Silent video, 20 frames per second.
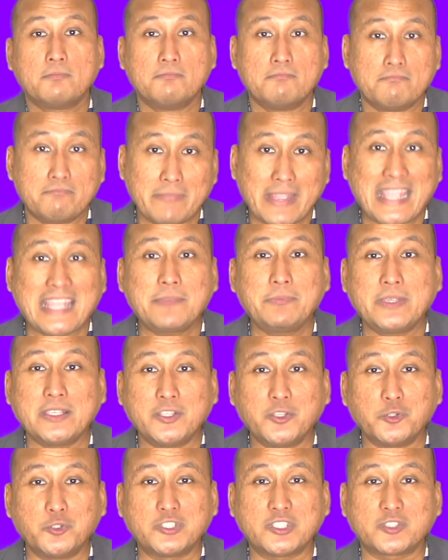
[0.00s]
Maybe
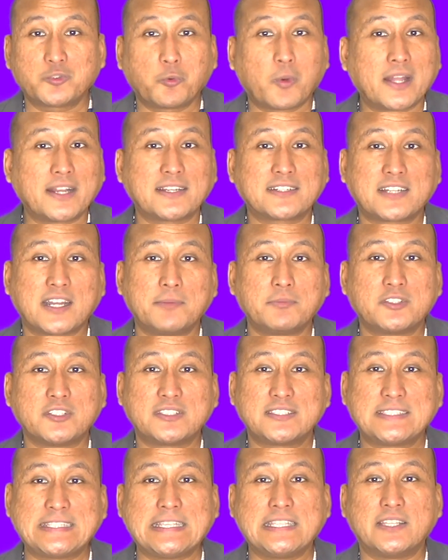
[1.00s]
you just want to come to
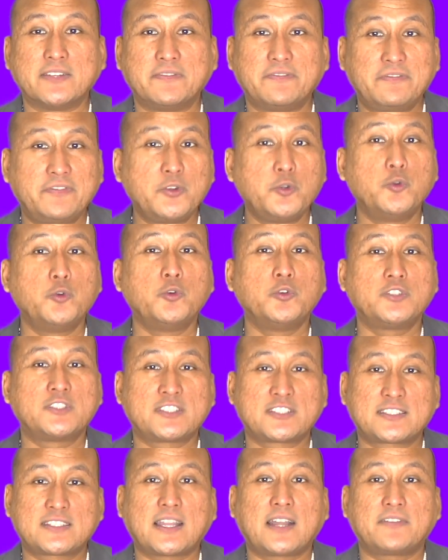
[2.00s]
see the food
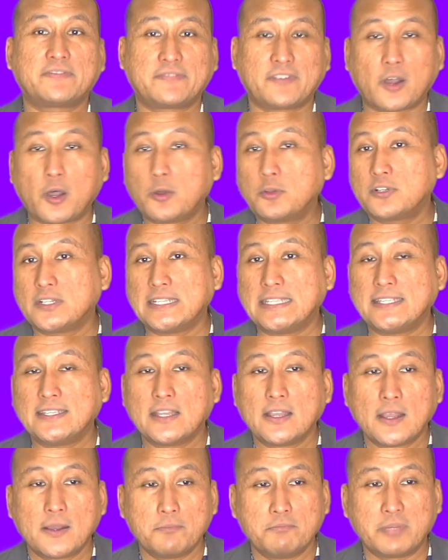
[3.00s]
stuff only,
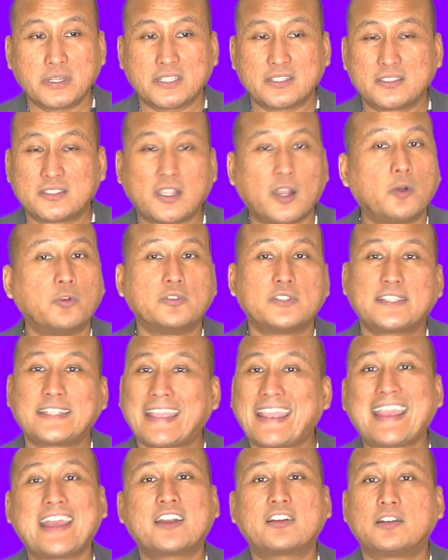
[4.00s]
but don't
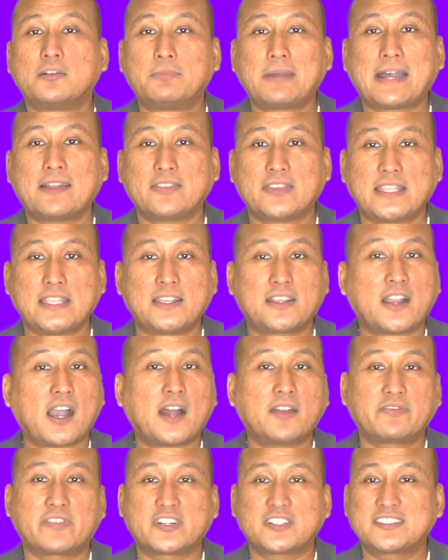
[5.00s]
care about the
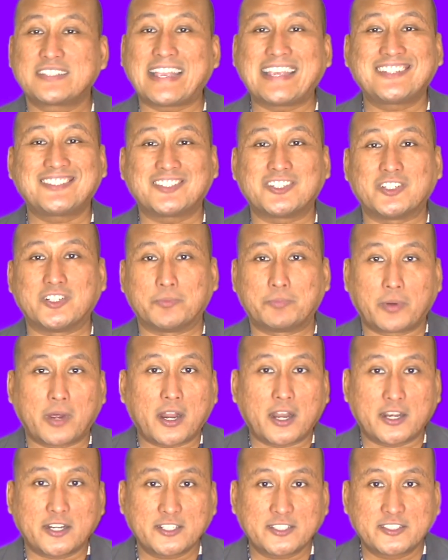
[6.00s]
conversational
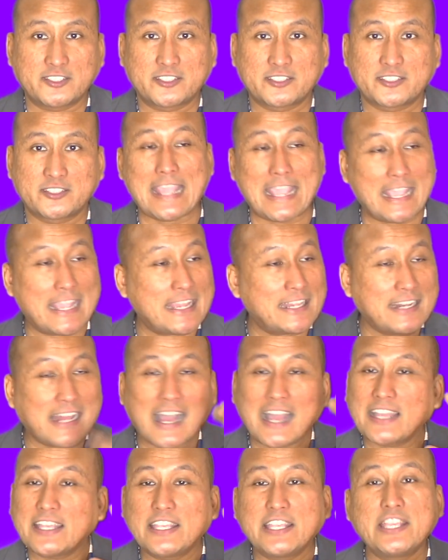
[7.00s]
parts. And
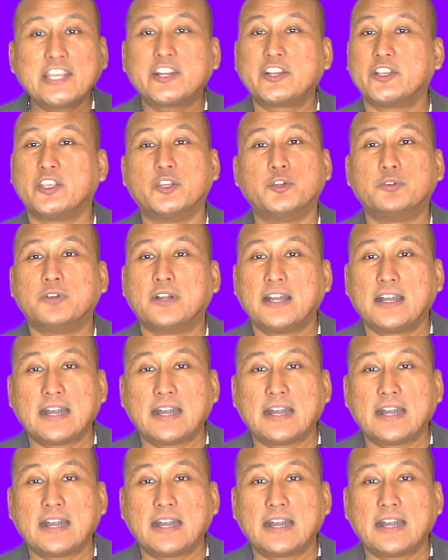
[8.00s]
I hear you.